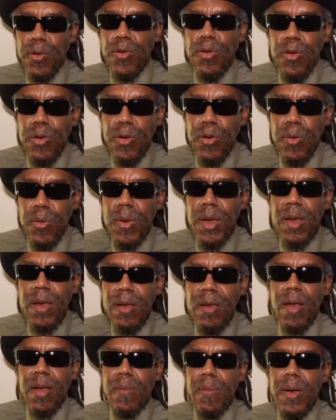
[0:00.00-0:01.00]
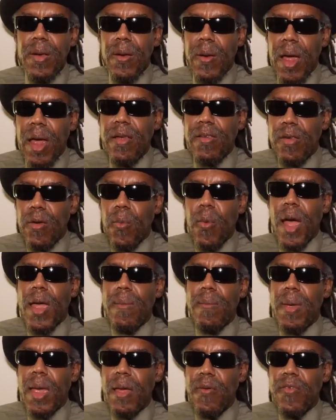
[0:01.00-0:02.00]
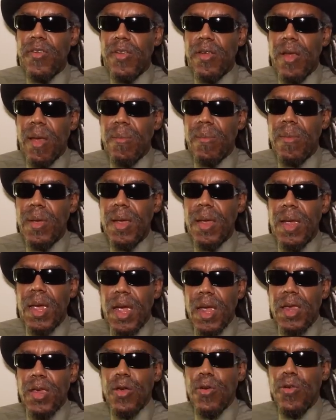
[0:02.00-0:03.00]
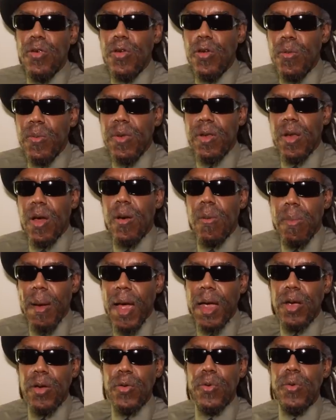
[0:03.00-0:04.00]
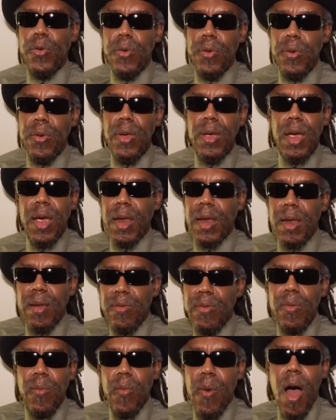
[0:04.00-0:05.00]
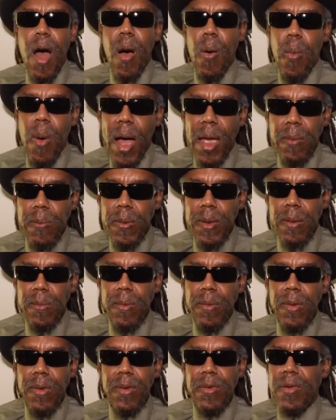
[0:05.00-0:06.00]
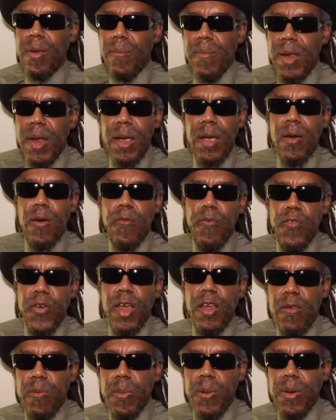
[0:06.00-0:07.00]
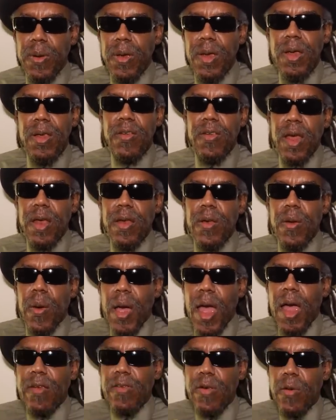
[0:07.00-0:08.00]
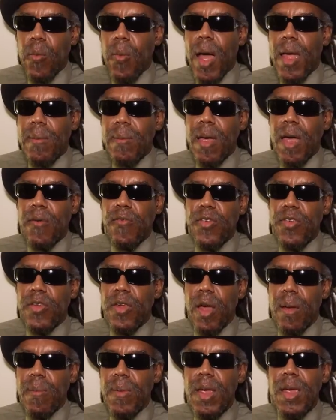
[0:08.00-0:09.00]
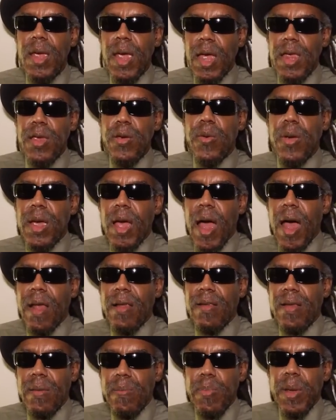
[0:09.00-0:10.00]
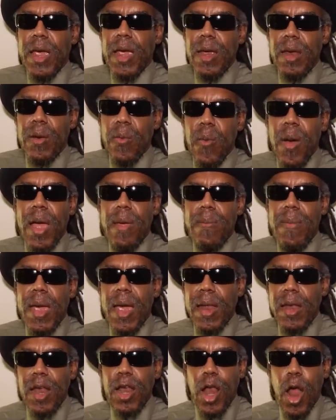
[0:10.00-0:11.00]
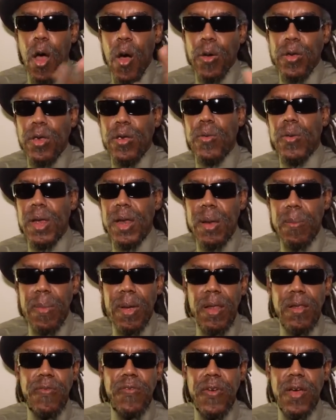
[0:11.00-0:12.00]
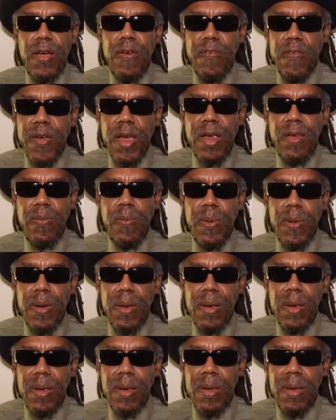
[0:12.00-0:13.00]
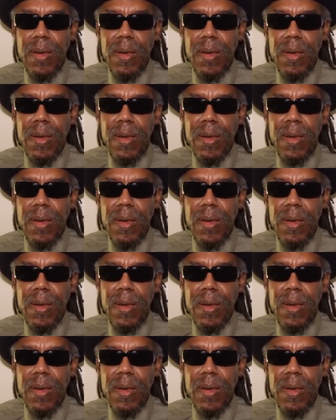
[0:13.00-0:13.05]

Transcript: YouTube telling me don't ask the white man for something, and YouTube is owned by Google, and them some wild white people. Some nigga on Facebook saying don't ask the white man for something, and you constantly begging the white man to log you in the motherfucking Facebook.